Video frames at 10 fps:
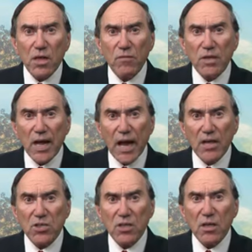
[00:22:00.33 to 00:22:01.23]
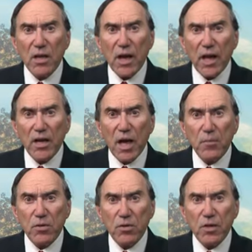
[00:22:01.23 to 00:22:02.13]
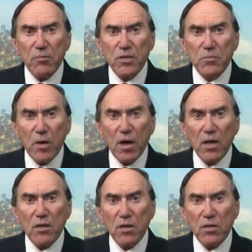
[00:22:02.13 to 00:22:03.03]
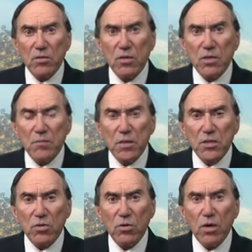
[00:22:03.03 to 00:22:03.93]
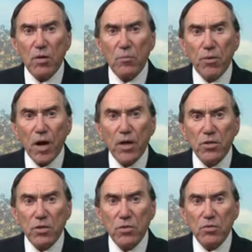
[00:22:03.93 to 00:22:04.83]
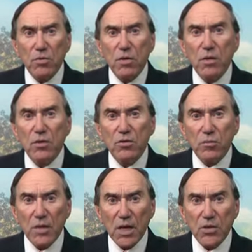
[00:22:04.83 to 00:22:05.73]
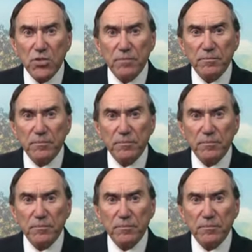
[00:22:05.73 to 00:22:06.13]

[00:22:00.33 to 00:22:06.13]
of the action and an opportunity to respond to the dismissal prior to termination.